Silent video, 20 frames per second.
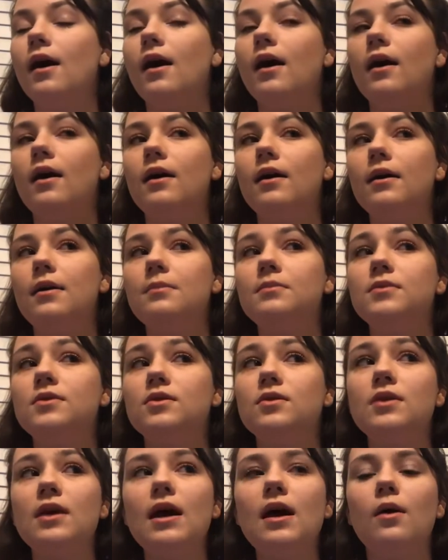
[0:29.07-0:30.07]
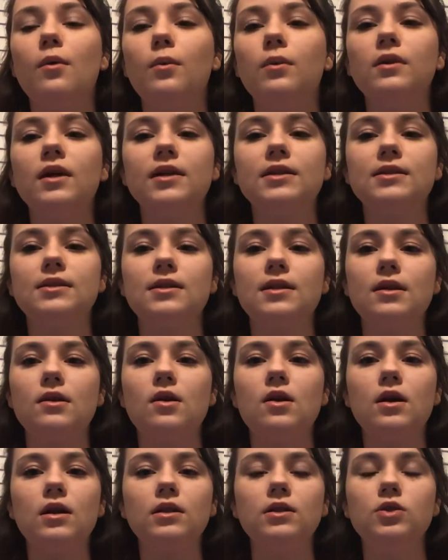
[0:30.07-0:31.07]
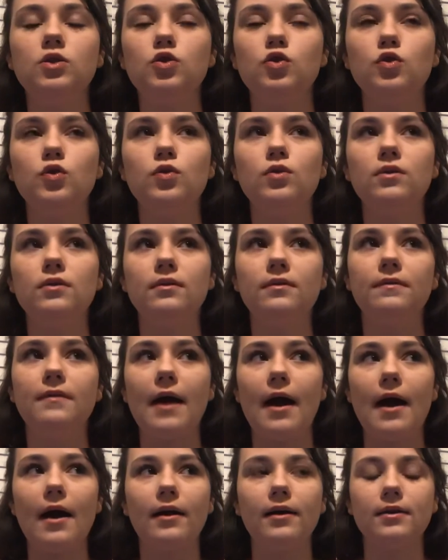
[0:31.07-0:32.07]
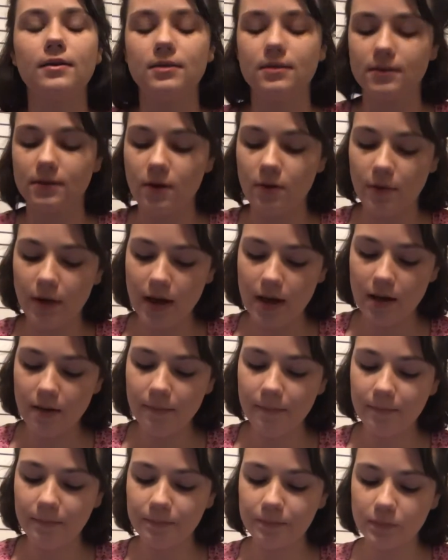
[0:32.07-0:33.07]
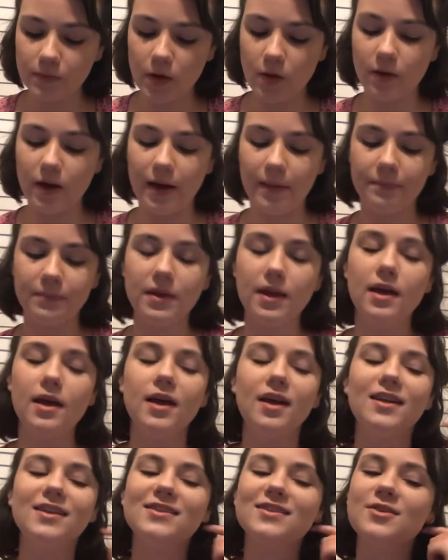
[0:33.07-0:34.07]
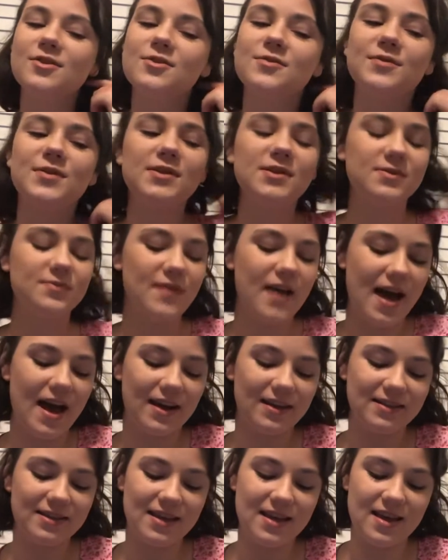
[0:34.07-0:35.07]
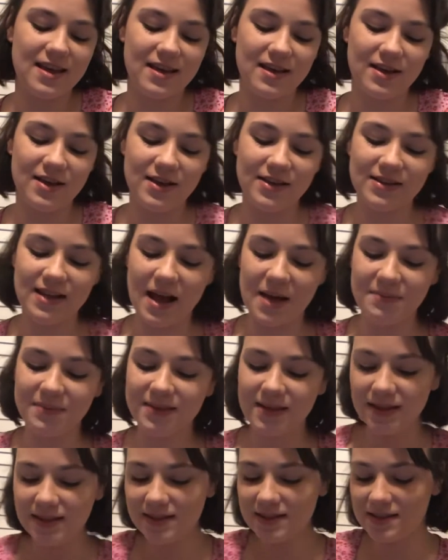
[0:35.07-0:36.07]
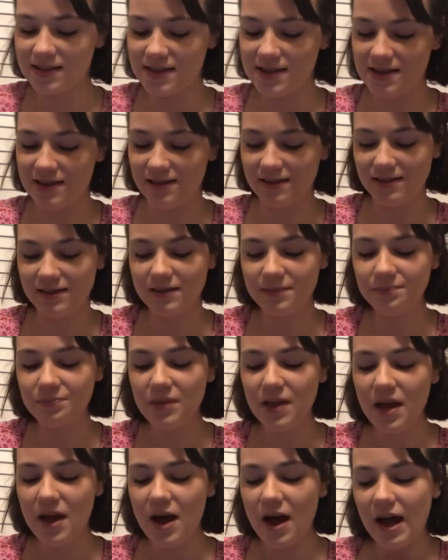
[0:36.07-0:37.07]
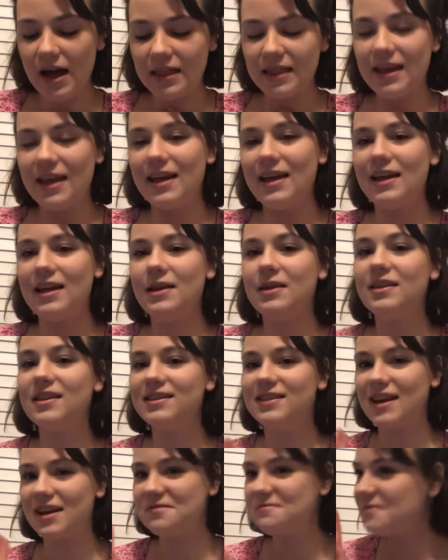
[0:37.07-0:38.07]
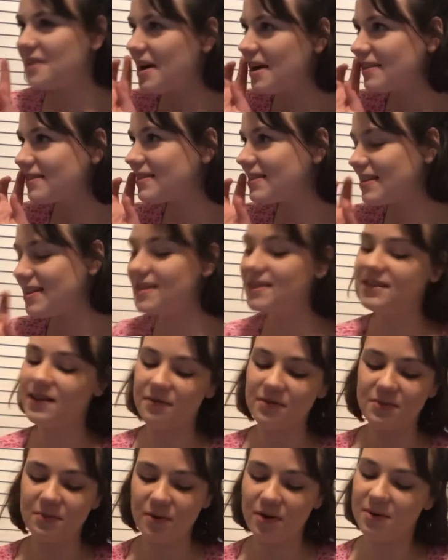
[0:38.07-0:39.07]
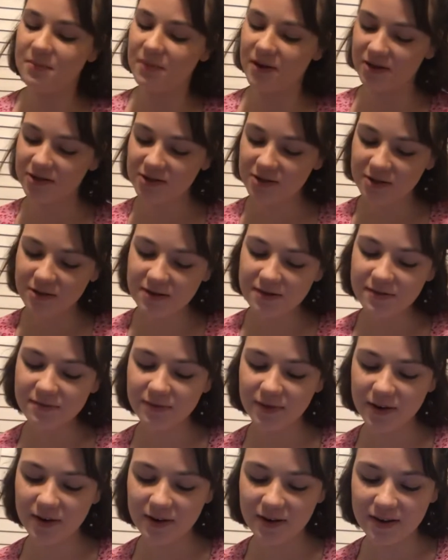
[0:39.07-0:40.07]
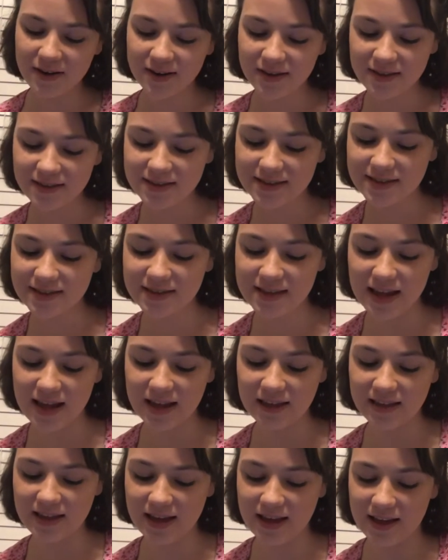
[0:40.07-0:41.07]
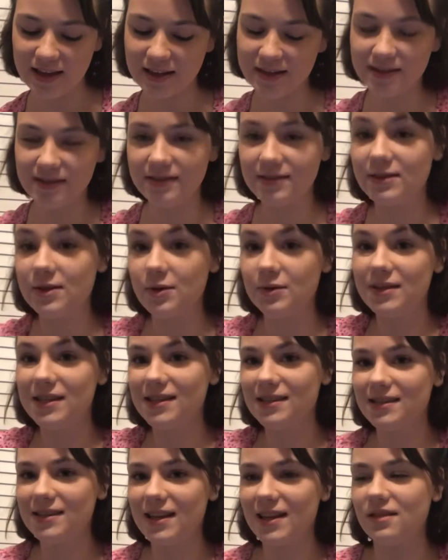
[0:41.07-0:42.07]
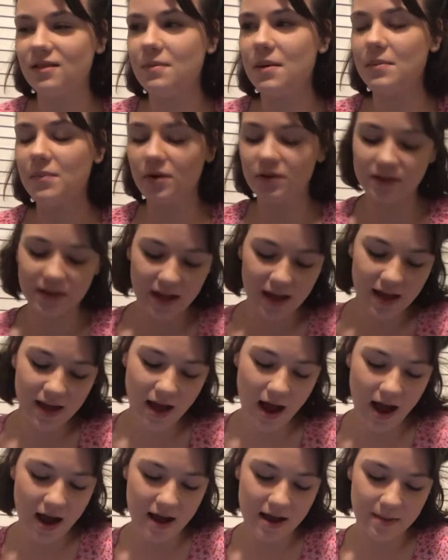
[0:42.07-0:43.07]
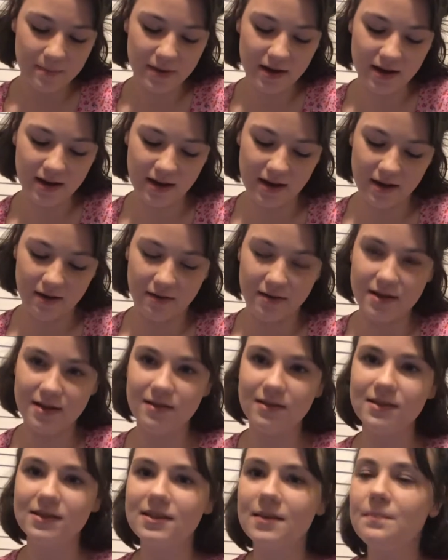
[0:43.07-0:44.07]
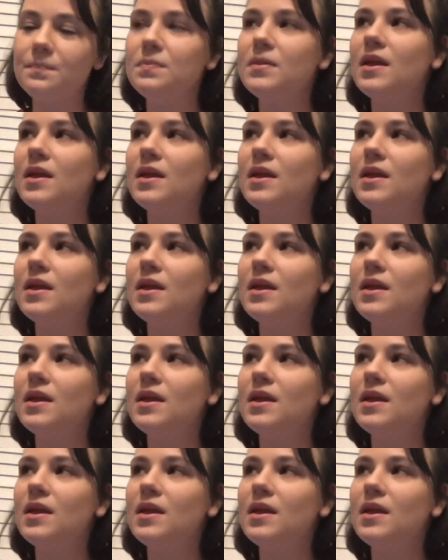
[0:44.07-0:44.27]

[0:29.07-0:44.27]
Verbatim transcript: Um, so yeah, let's get on to the facts, okay? Okay, so the first fact is I'm 16. And then the second fact is I was born on March 31st. And then, so since that's my birthday, I am an Aries.